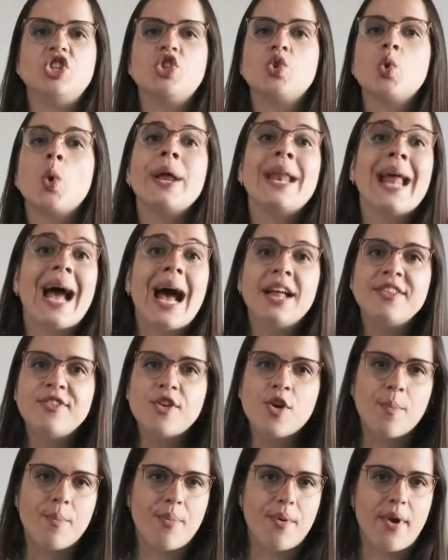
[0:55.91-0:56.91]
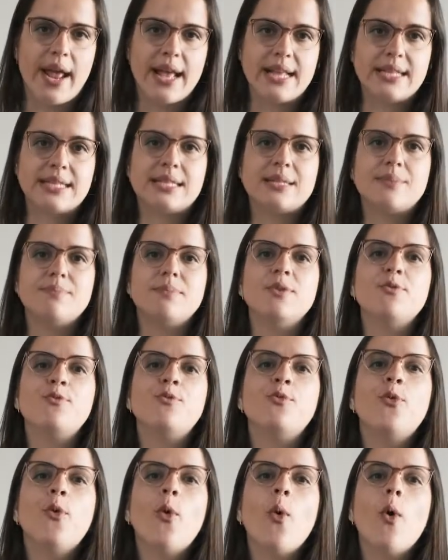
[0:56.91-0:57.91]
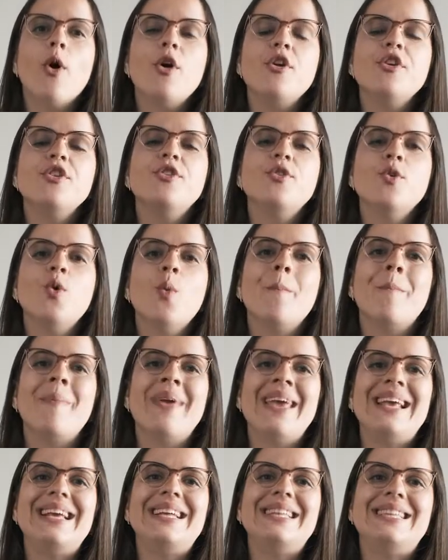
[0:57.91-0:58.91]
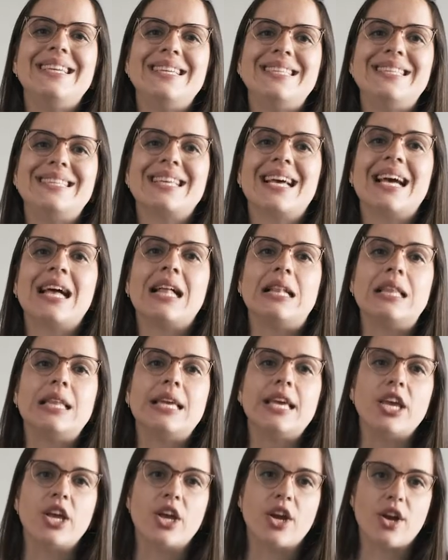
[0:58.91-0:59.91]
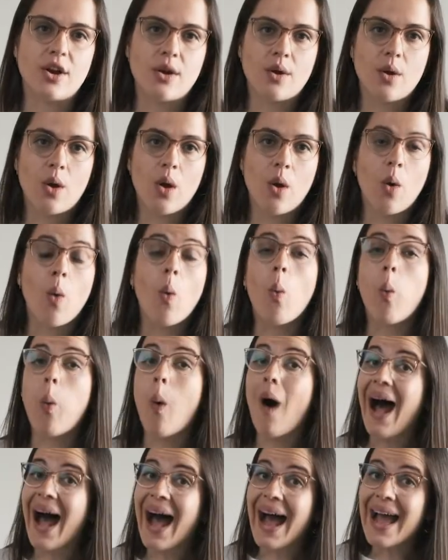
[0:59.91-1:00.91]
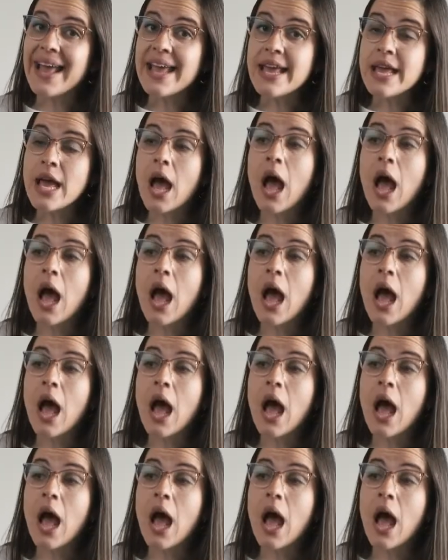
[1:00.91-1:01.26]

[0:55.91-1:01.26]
join other brands before you make this clear. Why?